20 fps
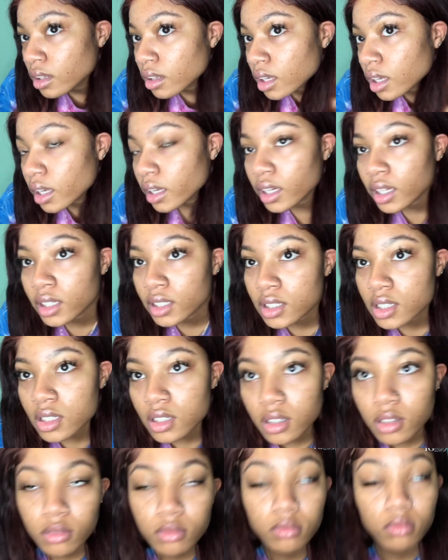And
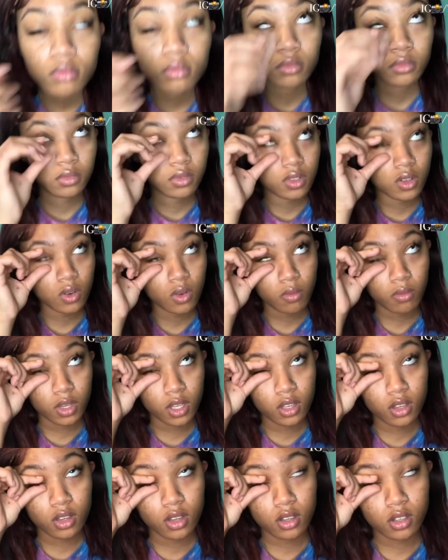oh my
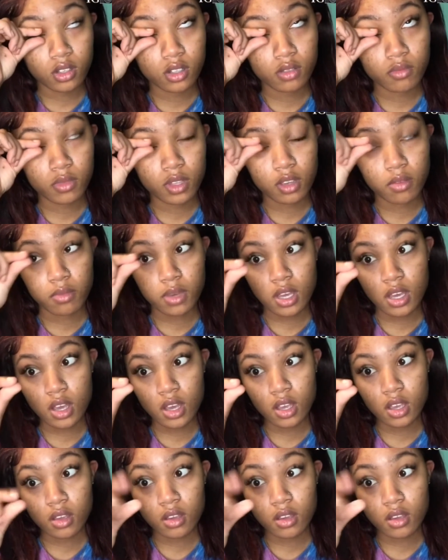gosh, something in my eye.